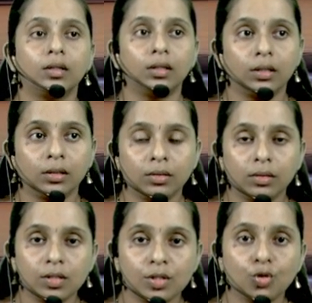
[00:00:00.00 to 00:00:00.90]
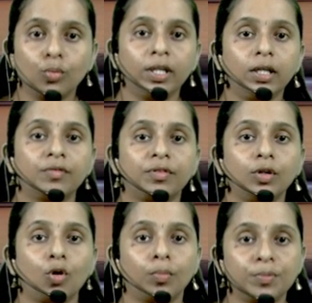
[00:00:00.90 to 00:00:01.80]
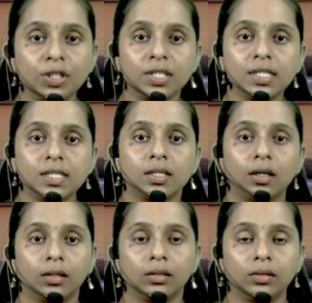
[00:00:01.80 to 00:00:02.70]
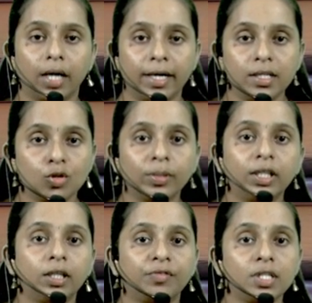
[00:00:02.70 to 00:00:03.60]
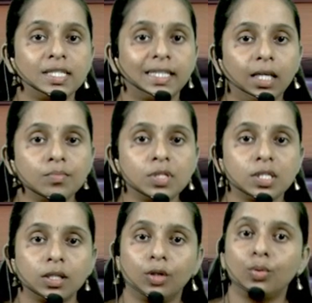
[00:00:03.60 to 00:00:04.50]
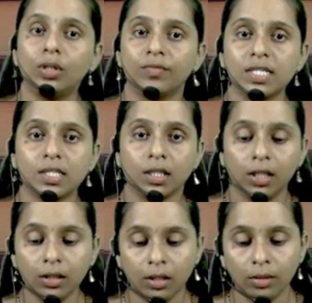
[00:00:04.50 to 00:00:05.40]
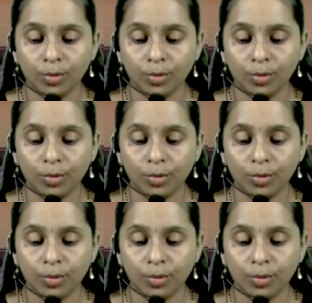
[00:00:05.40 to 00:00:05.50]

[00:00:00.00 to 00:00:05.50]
so many different options and so many different schemes to invest in